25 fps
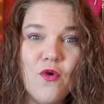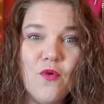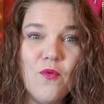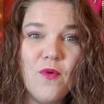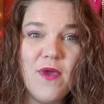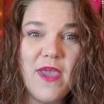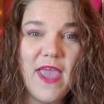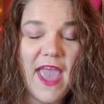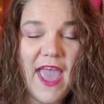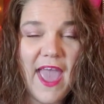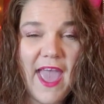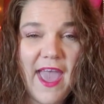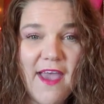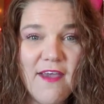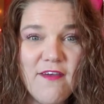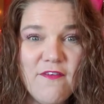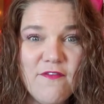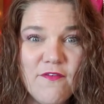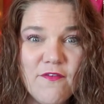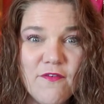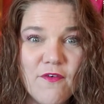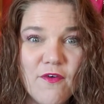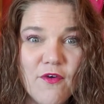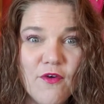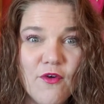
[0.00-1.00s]
We have
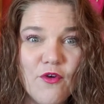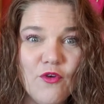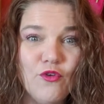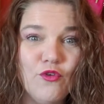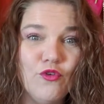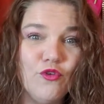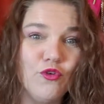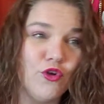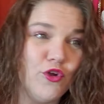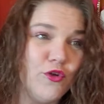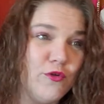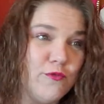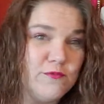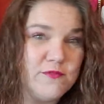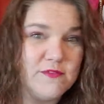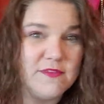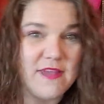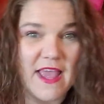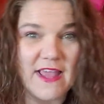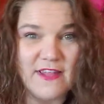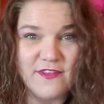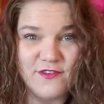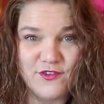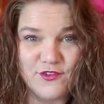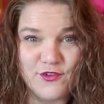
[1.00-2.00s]
groups
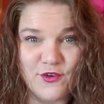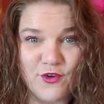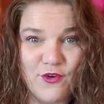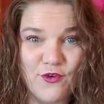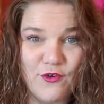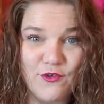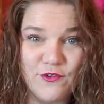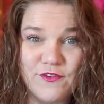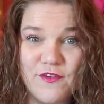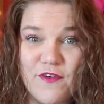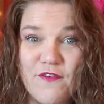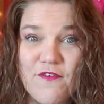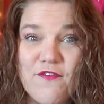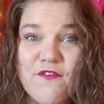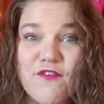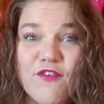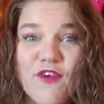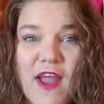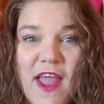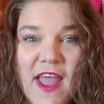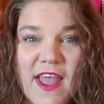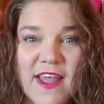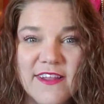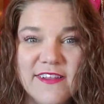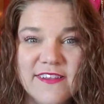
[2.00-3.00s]
and circles of
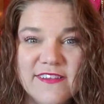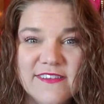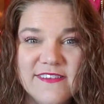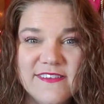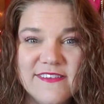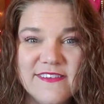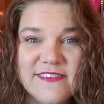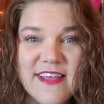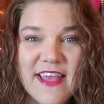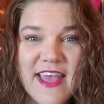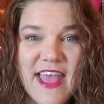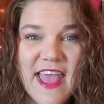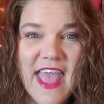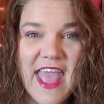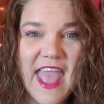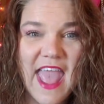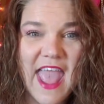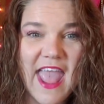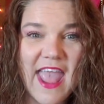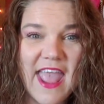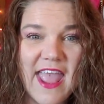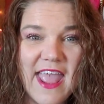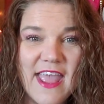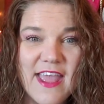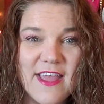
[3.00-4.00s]
friends,
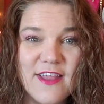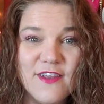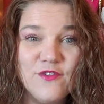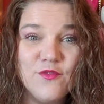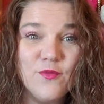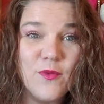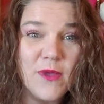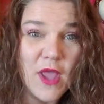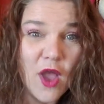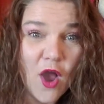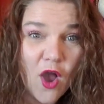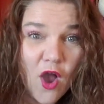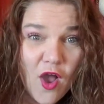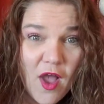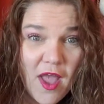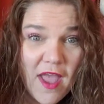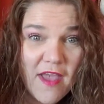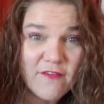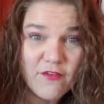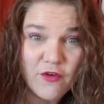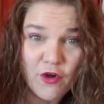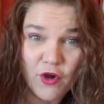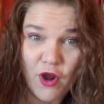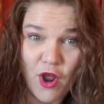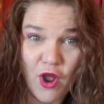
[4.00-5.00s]
and we all
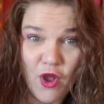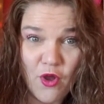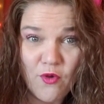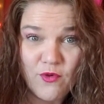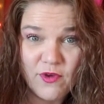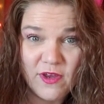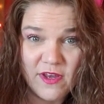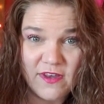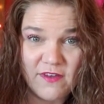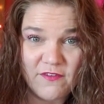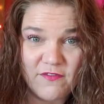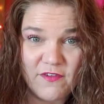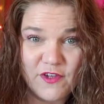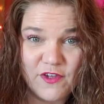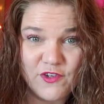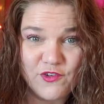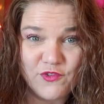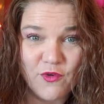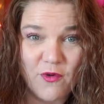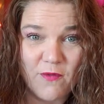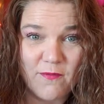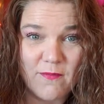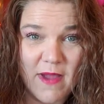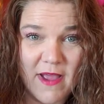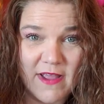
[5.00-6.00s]
have our own
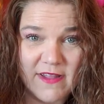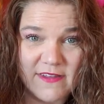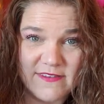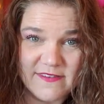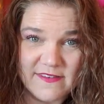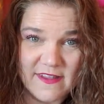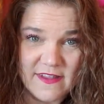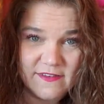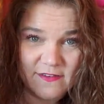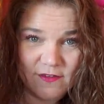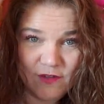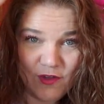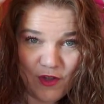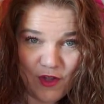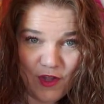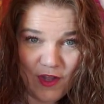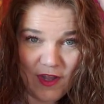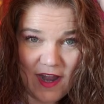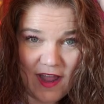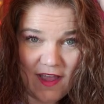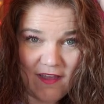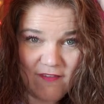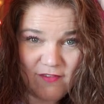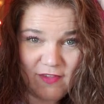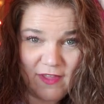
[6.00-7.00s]
individual mindset. So you
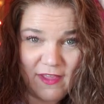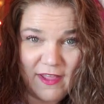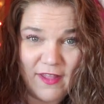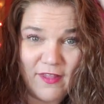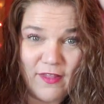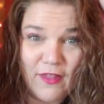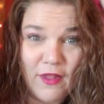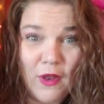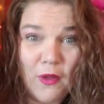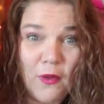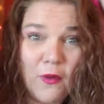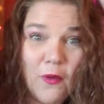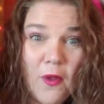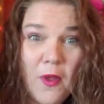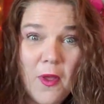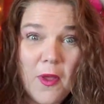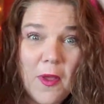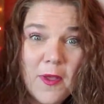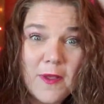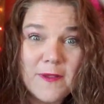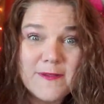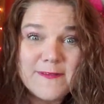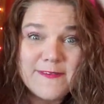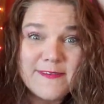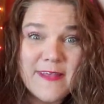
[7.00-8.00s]
could have like a little
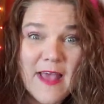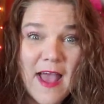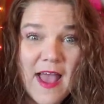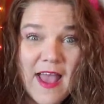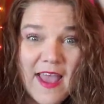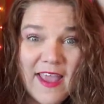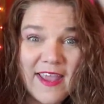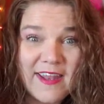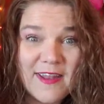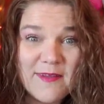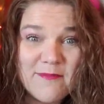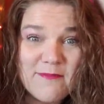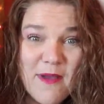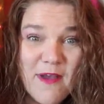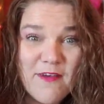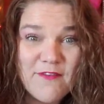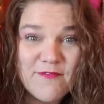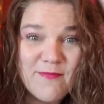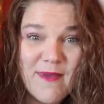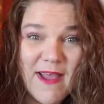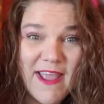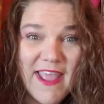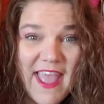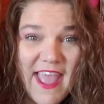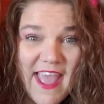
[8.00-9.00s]
sign
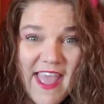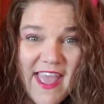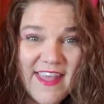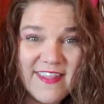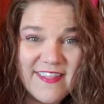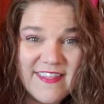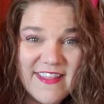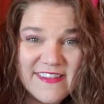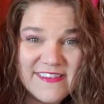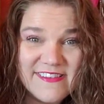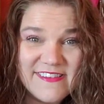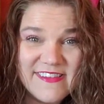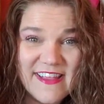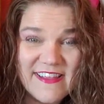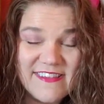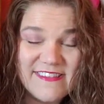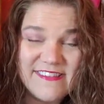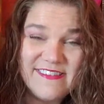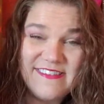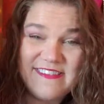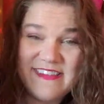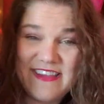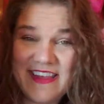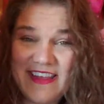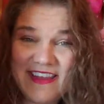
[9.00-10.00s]
above my head that
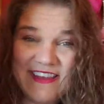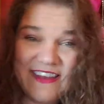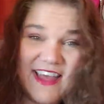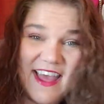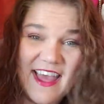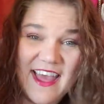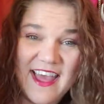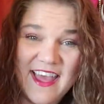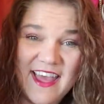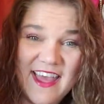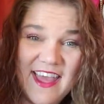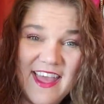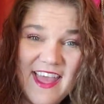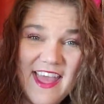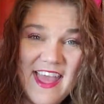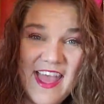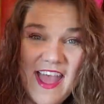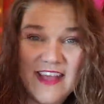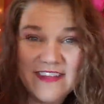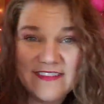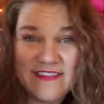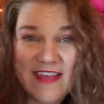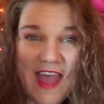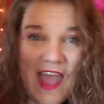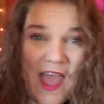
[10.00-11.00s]
says Teena
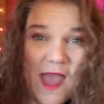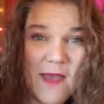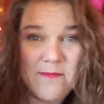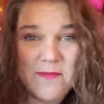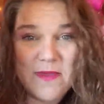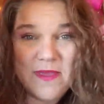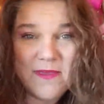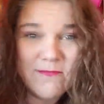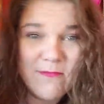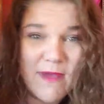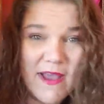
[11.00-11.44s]
has a happy